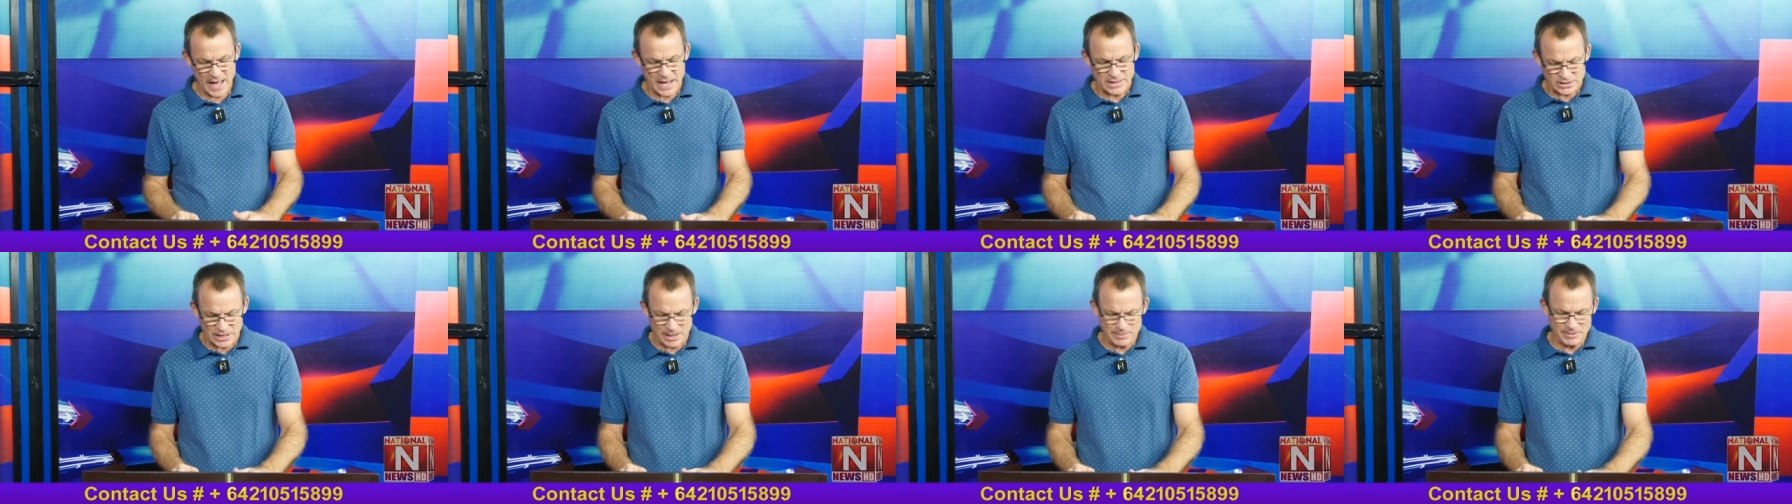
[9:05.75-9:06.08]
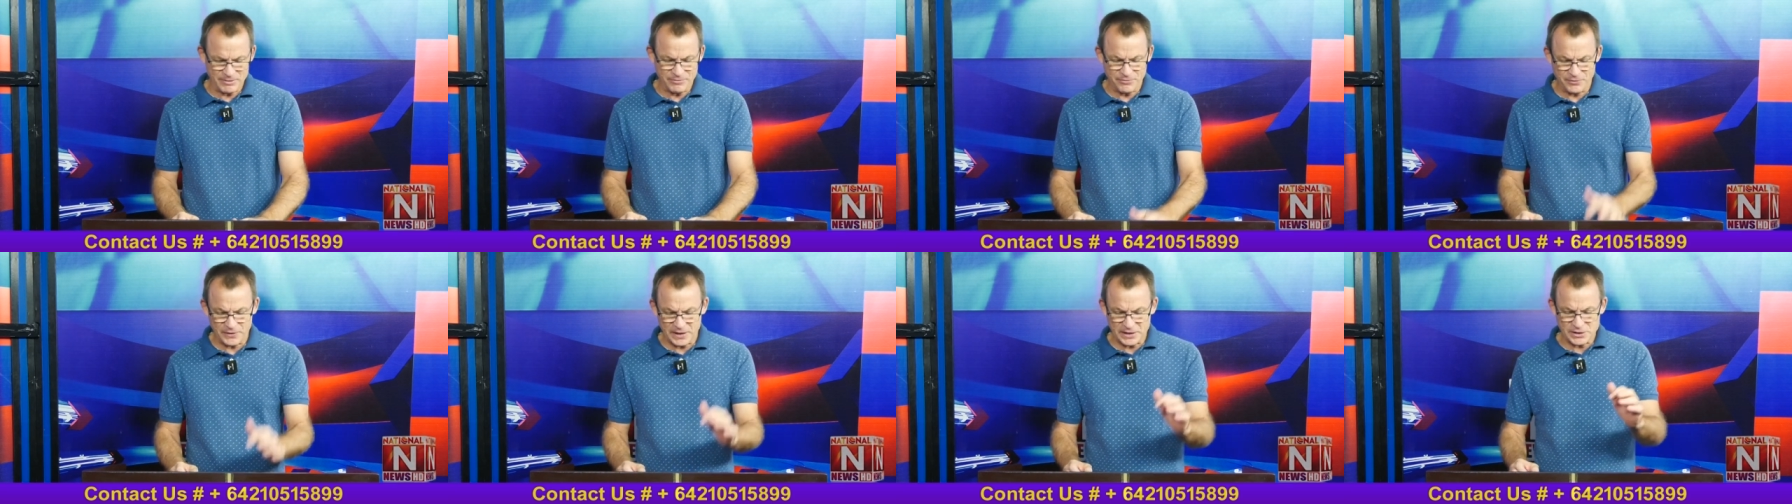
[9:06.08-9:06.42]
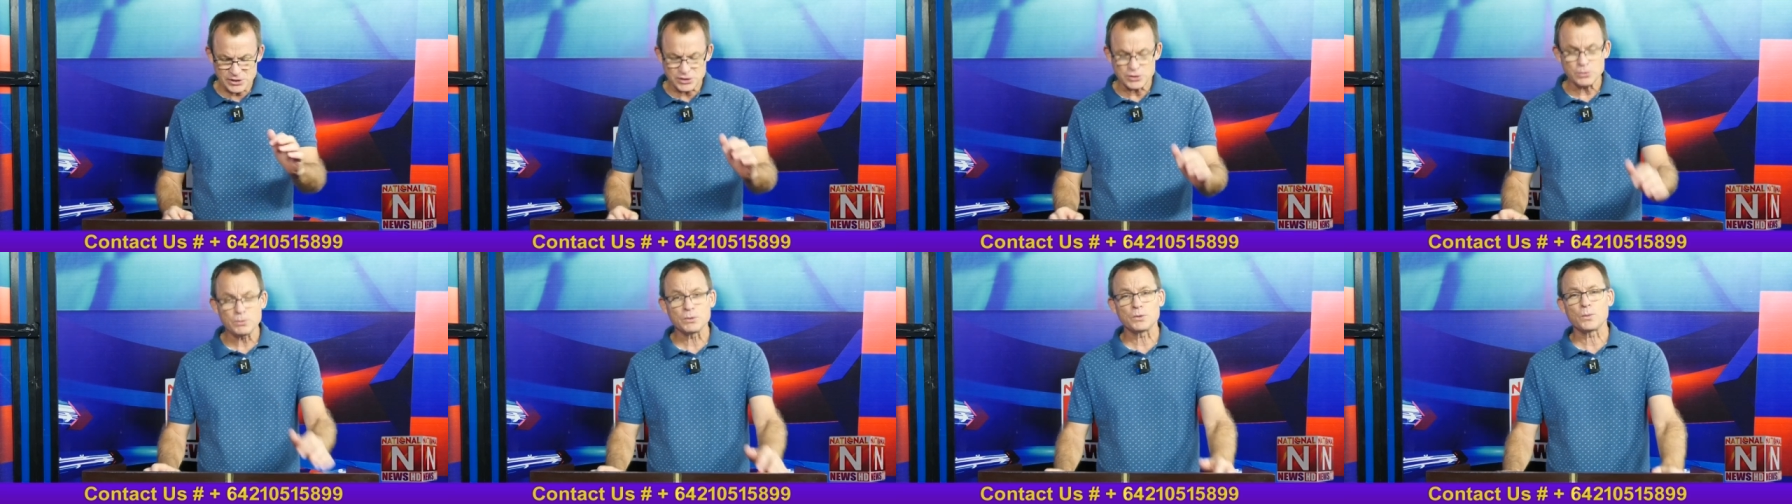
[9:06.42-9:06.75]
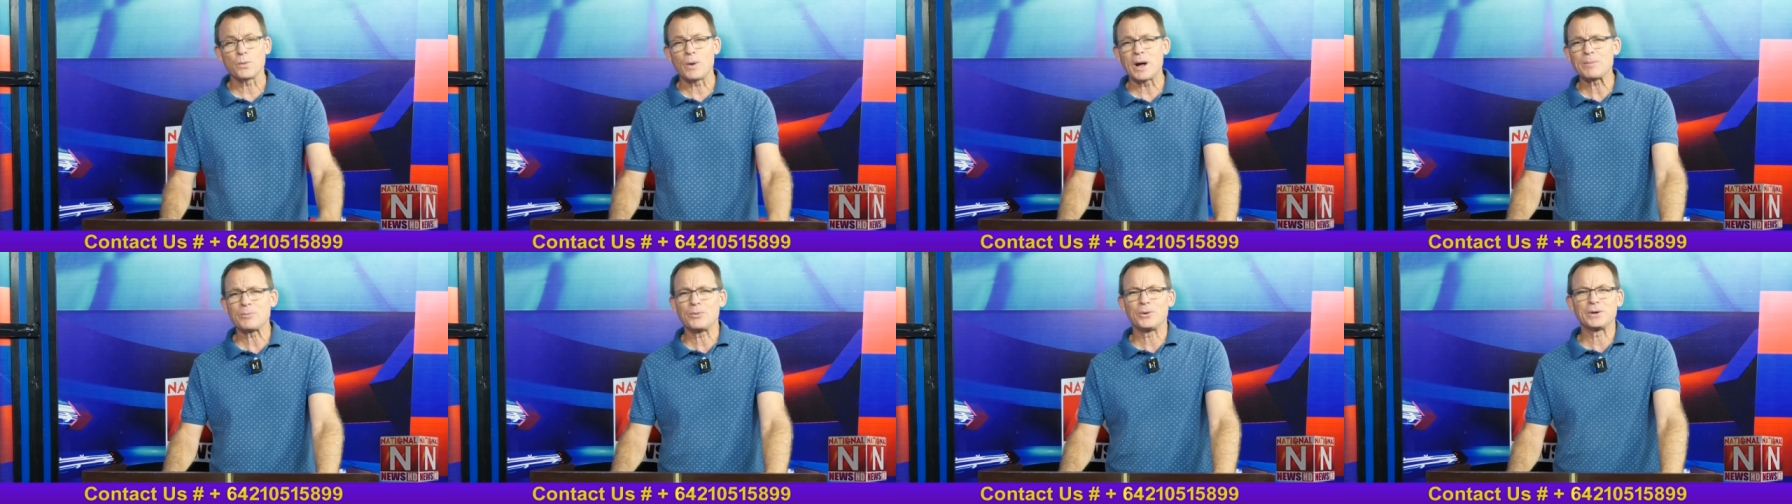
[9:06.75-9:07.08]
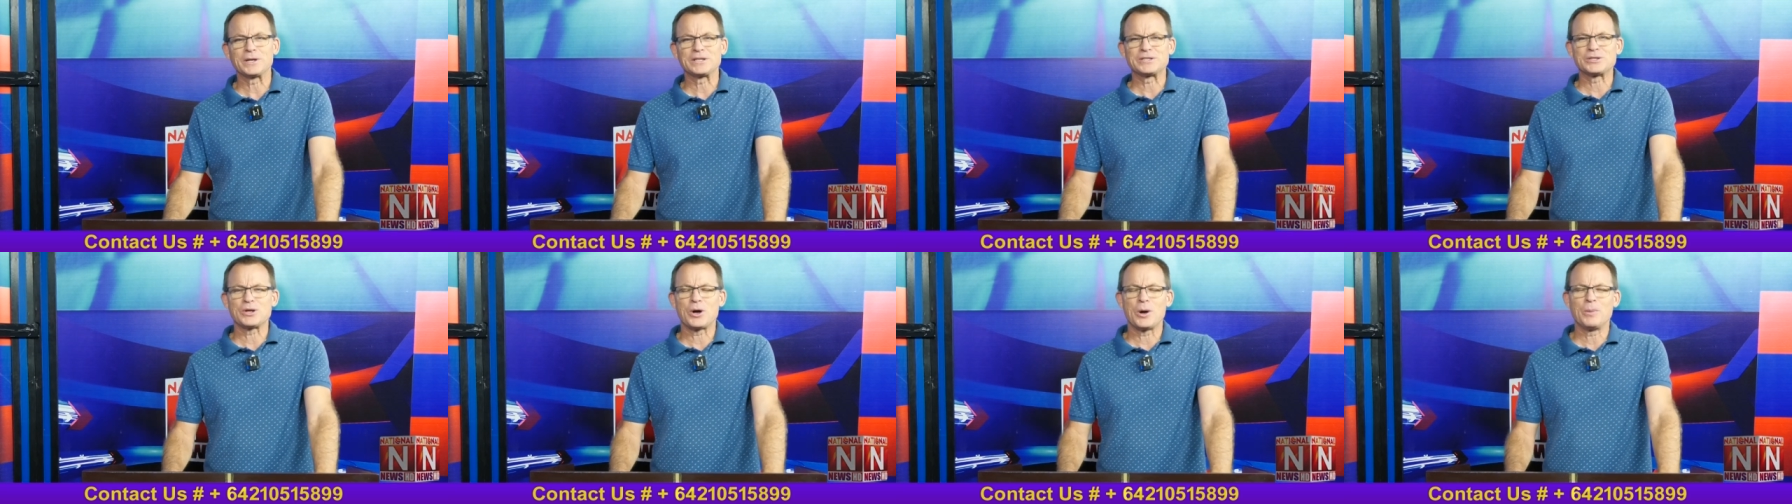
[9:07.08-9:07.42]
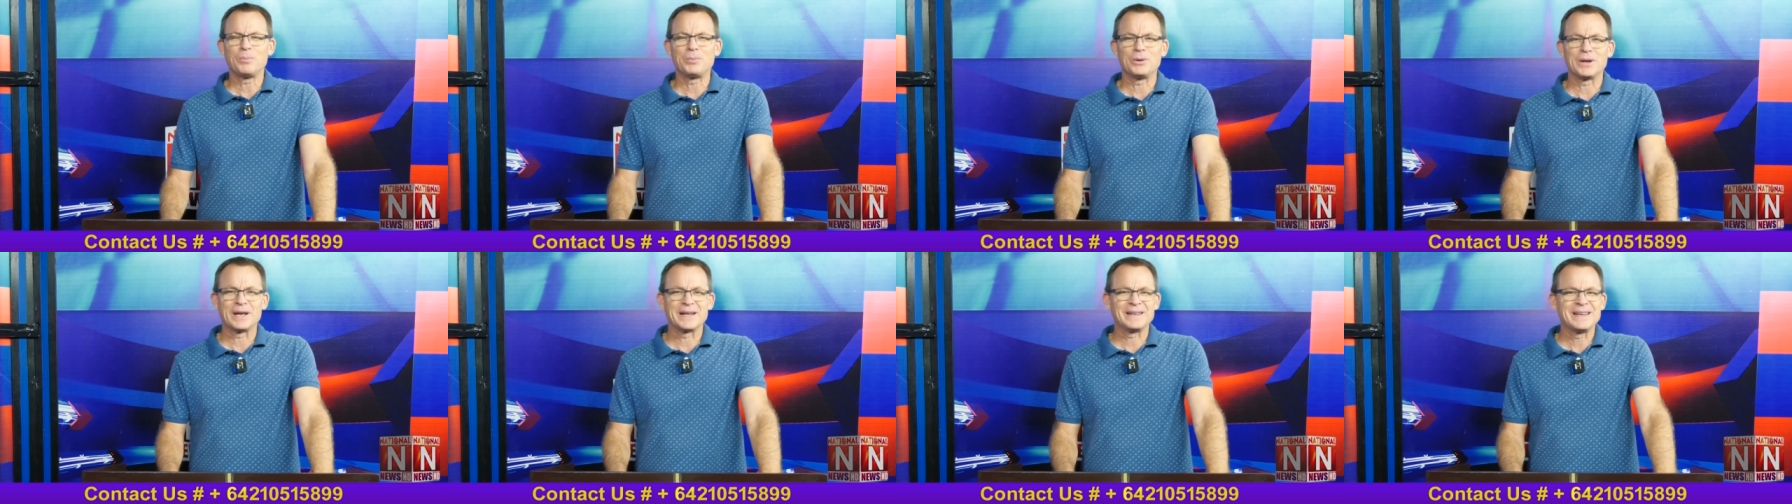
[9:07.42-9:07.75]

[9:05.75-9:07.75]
So let me finish you with one more example.